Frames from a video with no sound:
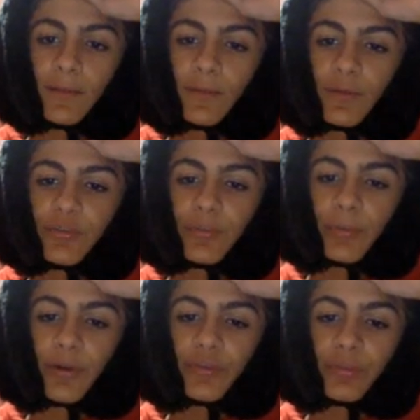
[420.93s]
There's some
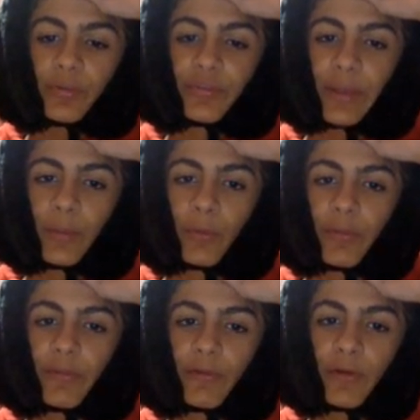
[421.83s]
parts where it's like,
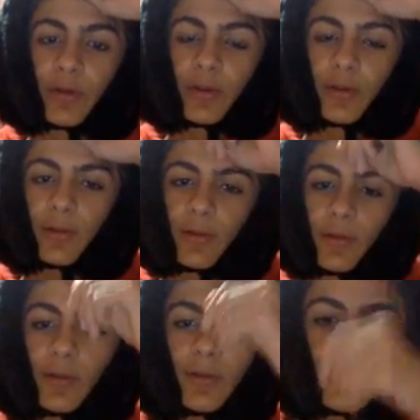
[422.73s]
what the fuck?
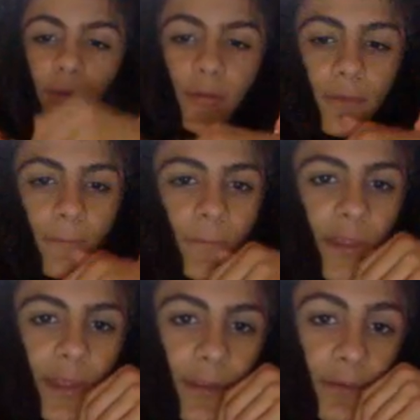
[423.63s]

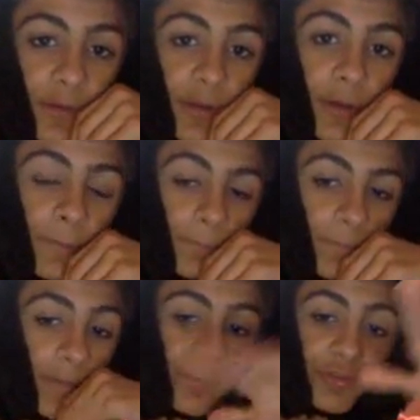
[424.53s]
And,
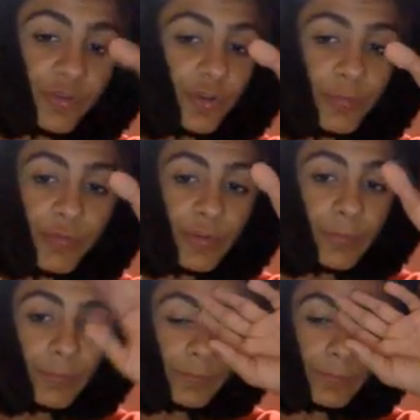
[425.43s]
it's just a good
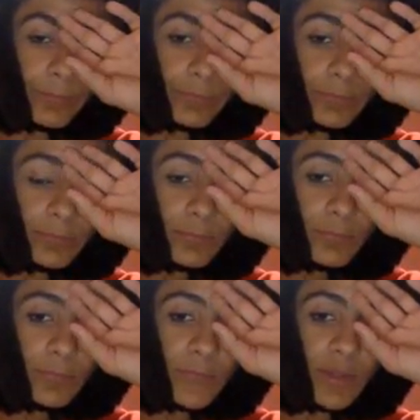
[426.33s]
movie
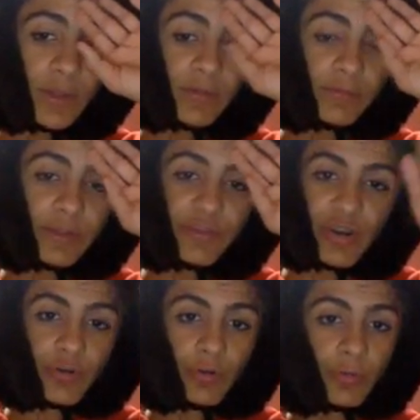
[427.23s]
in
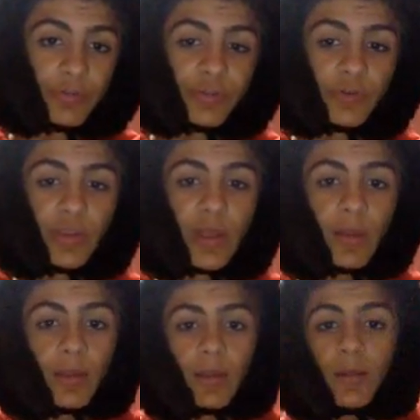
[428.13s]
general. So,
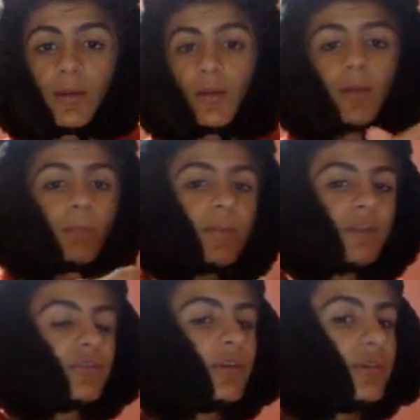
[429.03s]
yeah, make
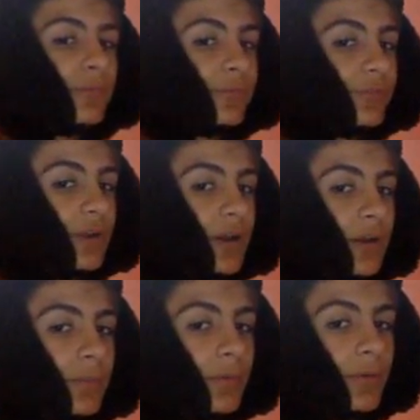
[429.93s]
sure you subscribe.